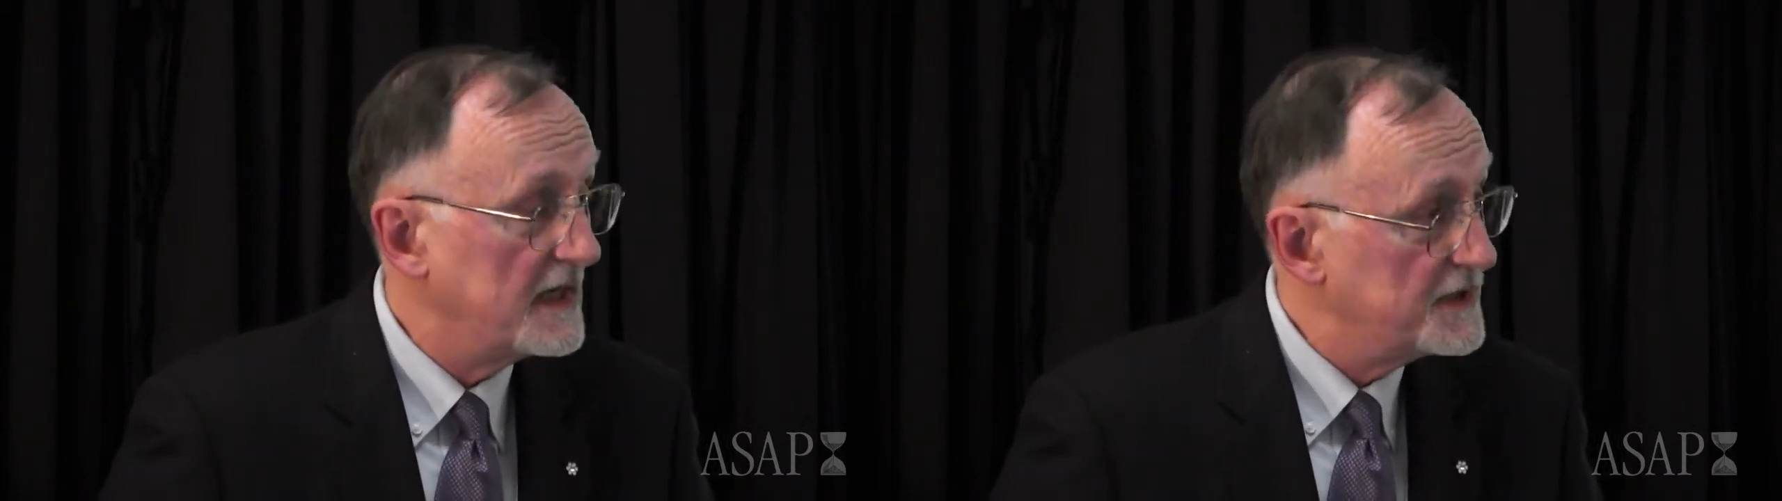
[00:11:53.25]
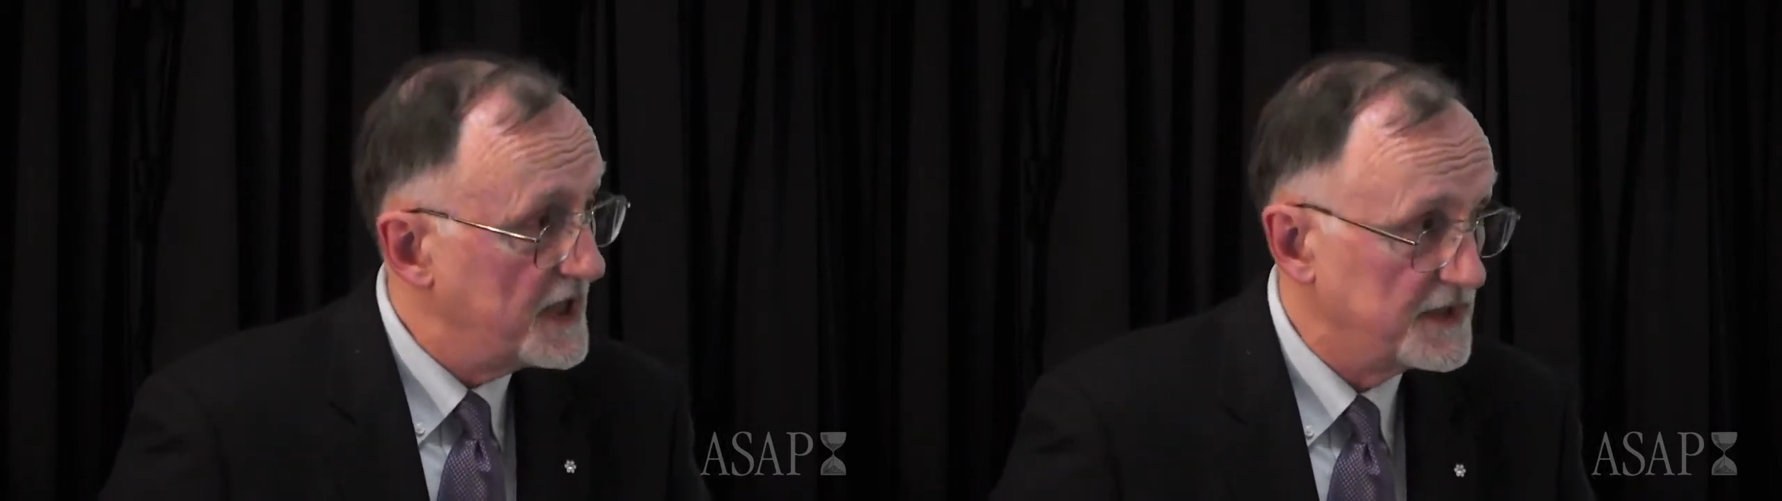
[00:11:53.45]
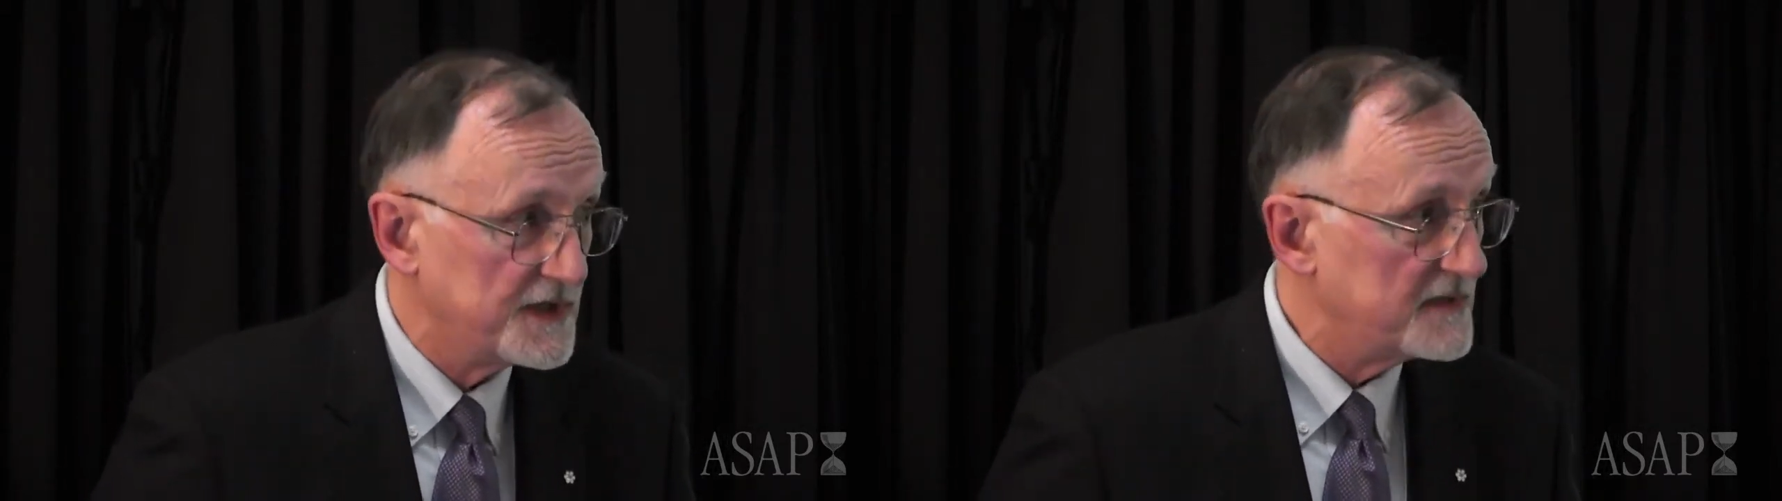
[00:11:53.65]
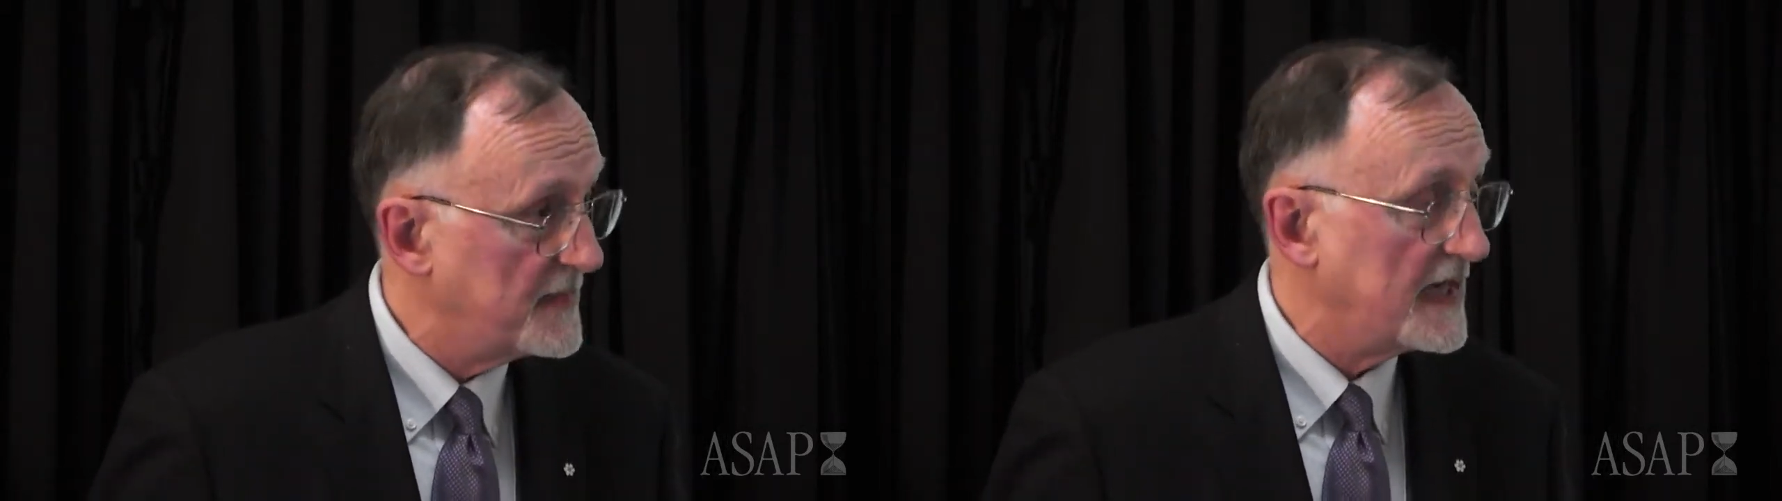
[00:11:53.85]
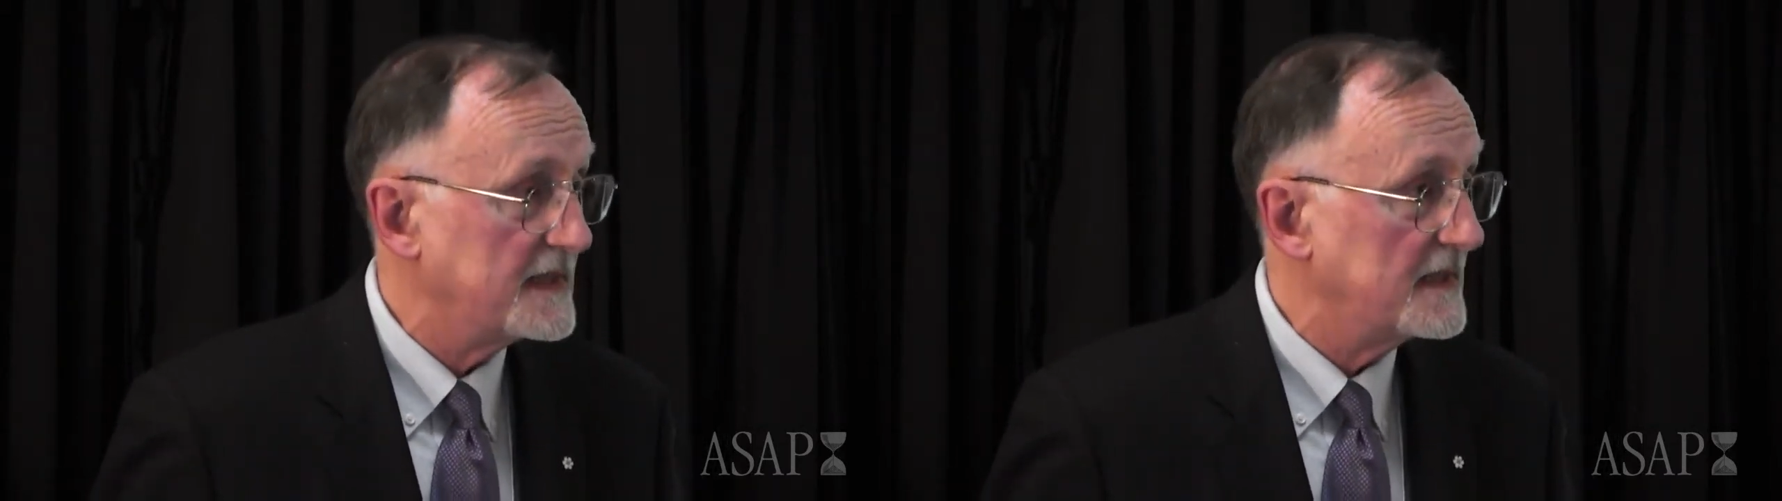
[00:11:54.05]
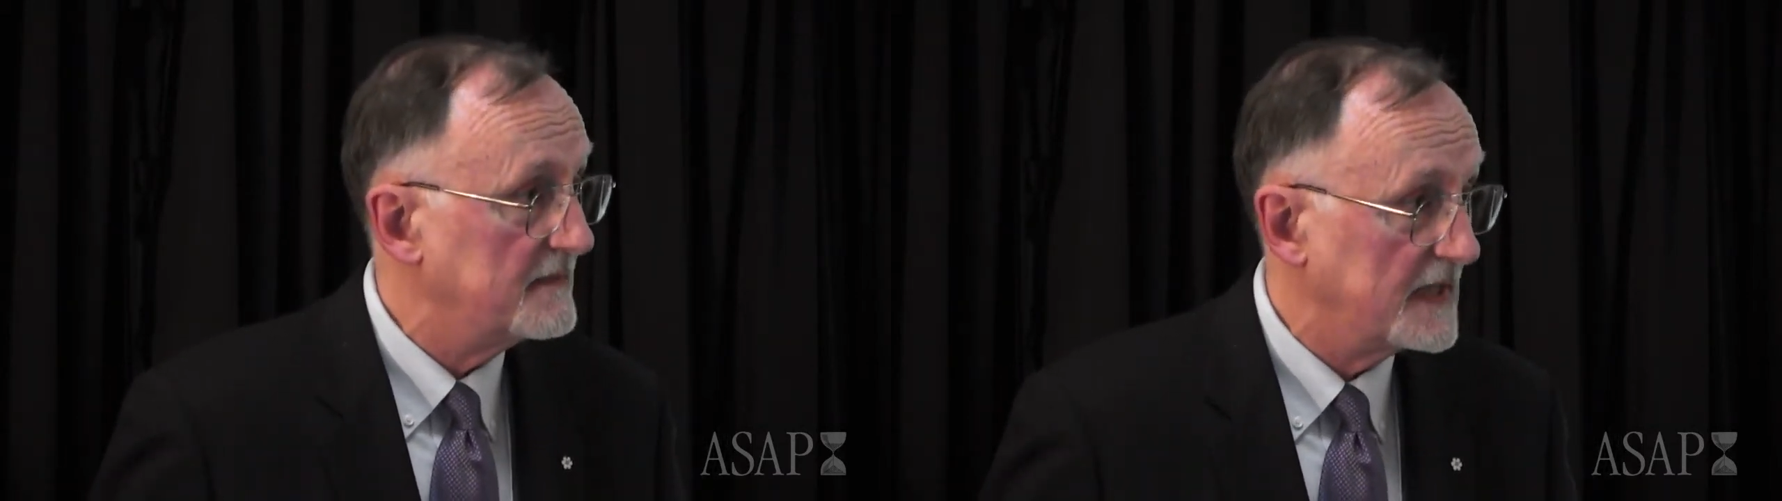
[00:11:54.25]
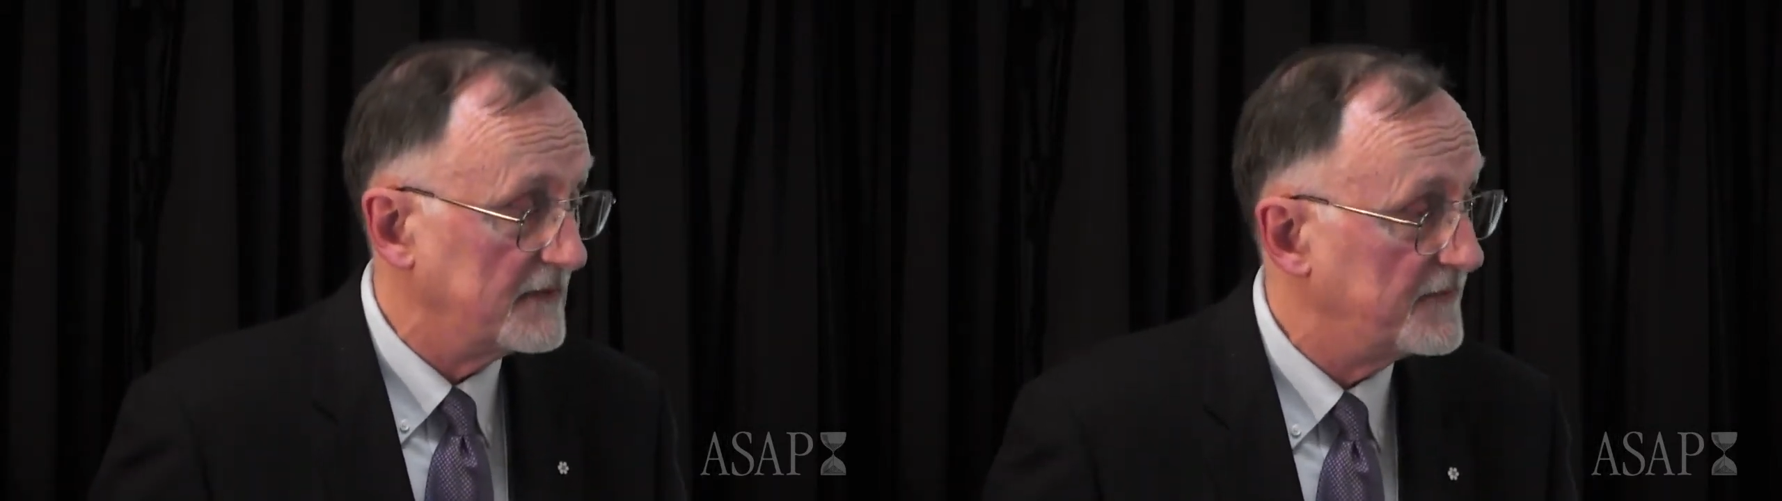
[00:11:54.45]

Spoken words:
He changed his mind in